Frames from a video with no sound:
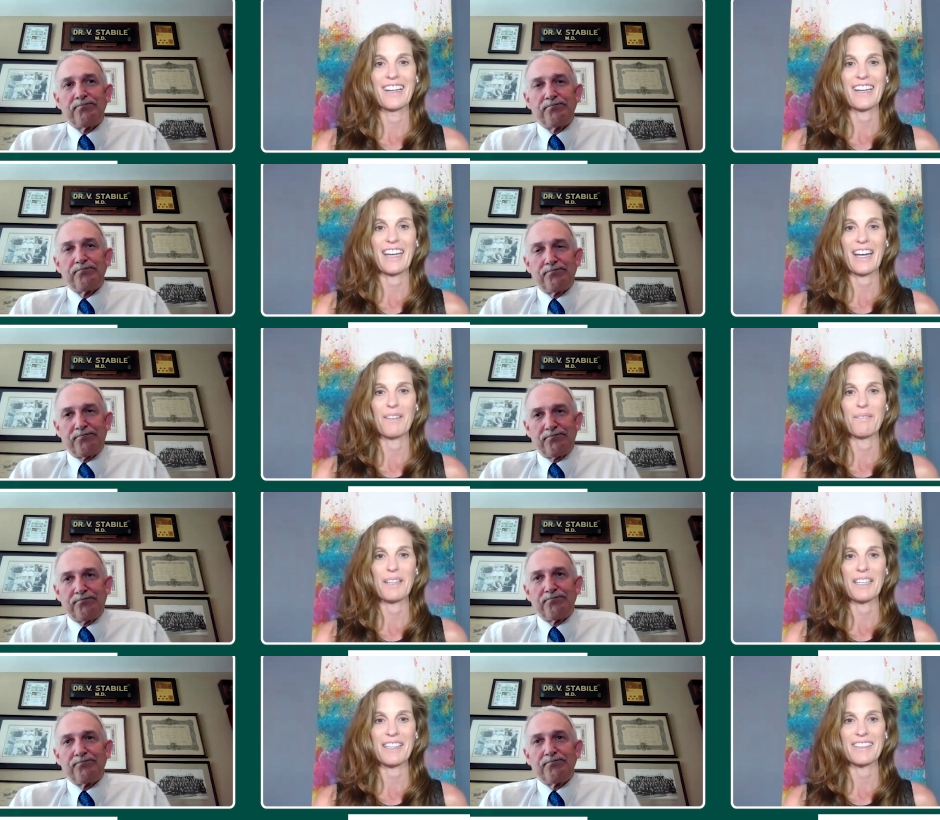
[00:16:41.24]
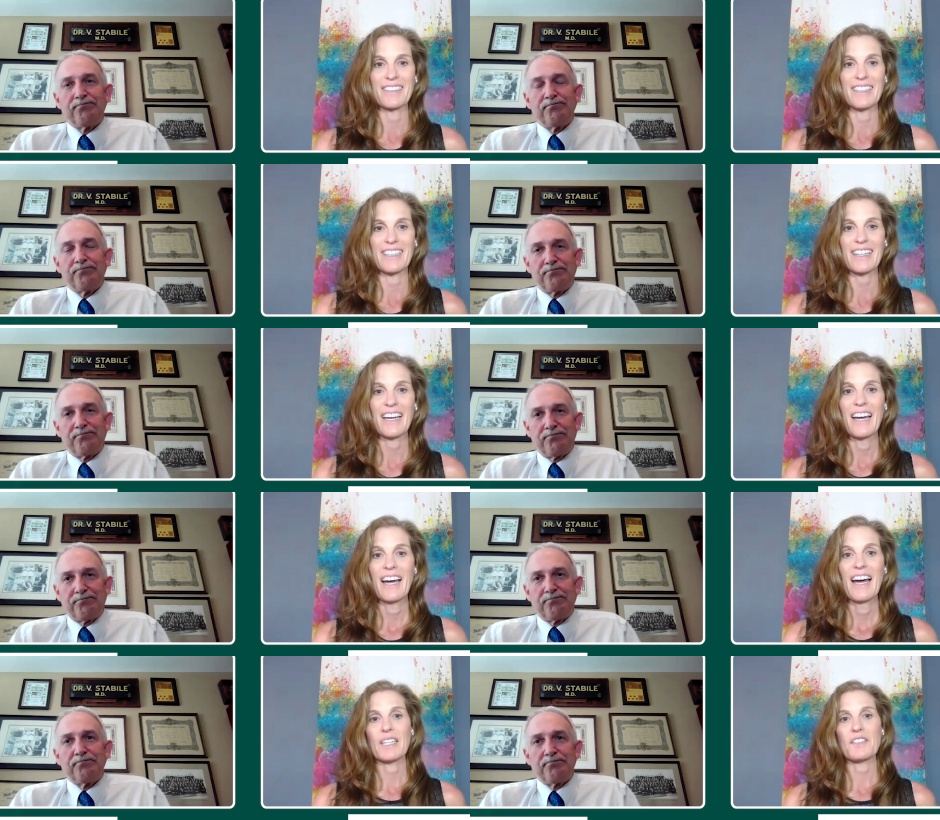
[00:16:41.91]
Speaker 1: that can't be easy.
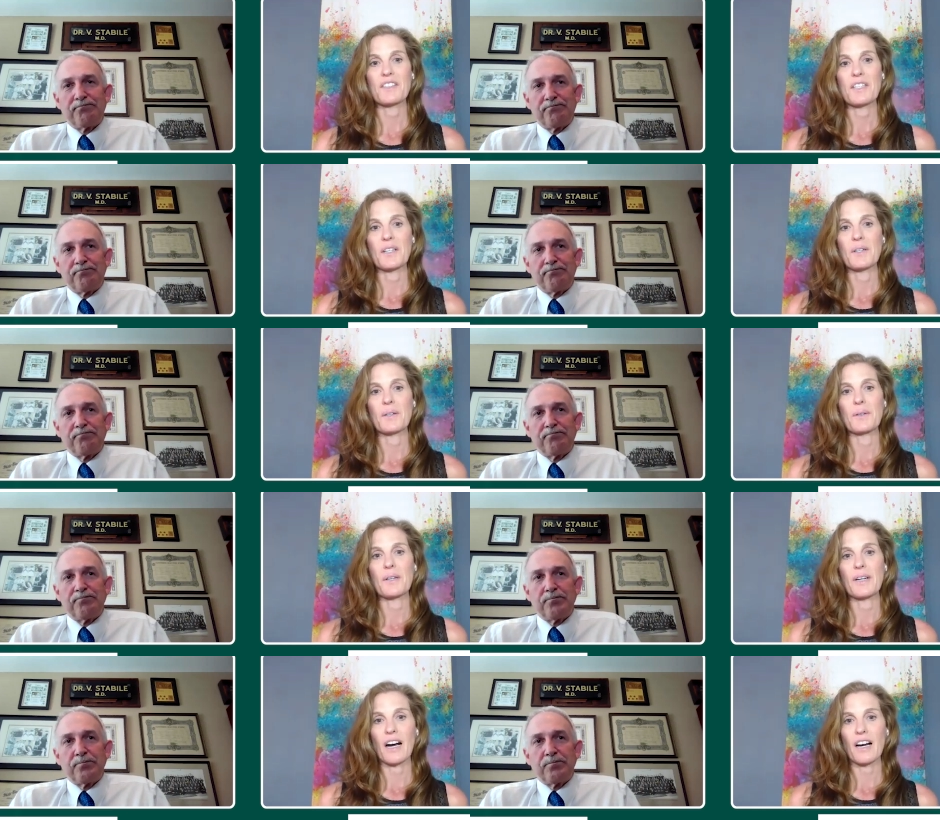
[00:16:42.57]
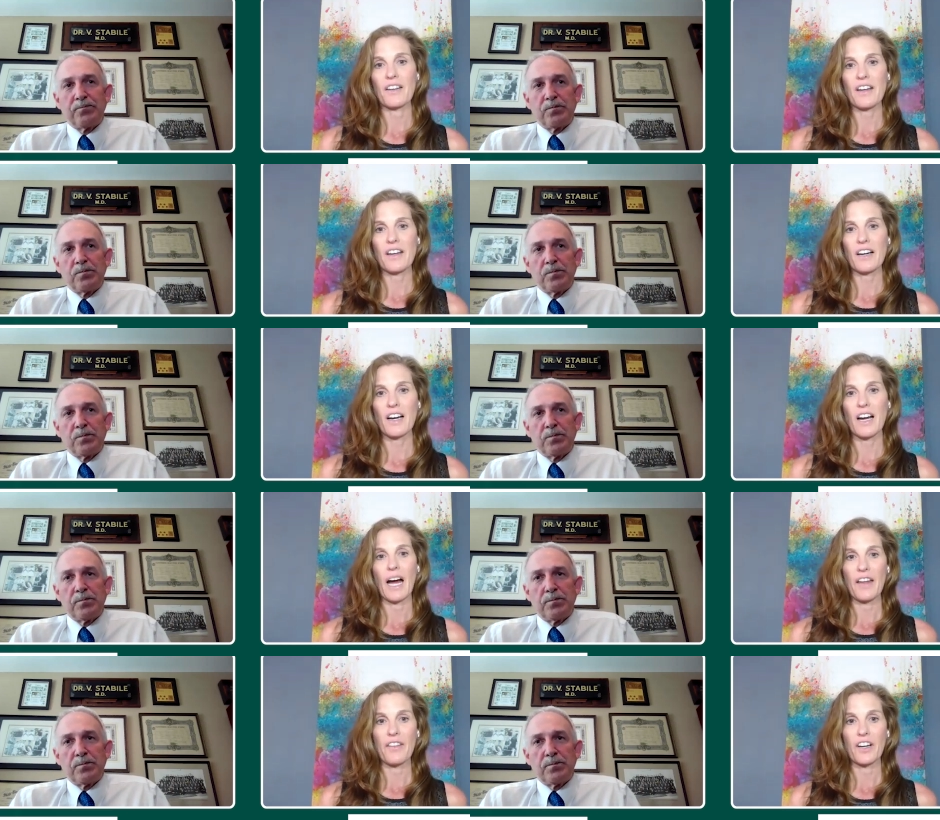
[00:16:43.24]
So, are there
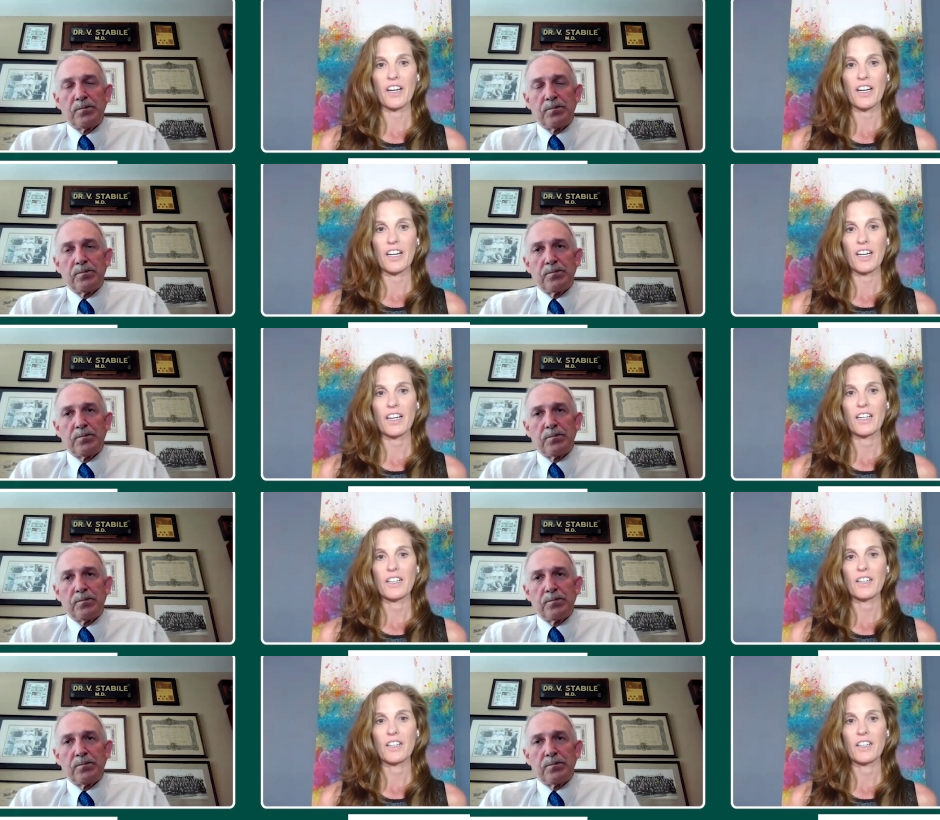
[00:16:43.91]
other,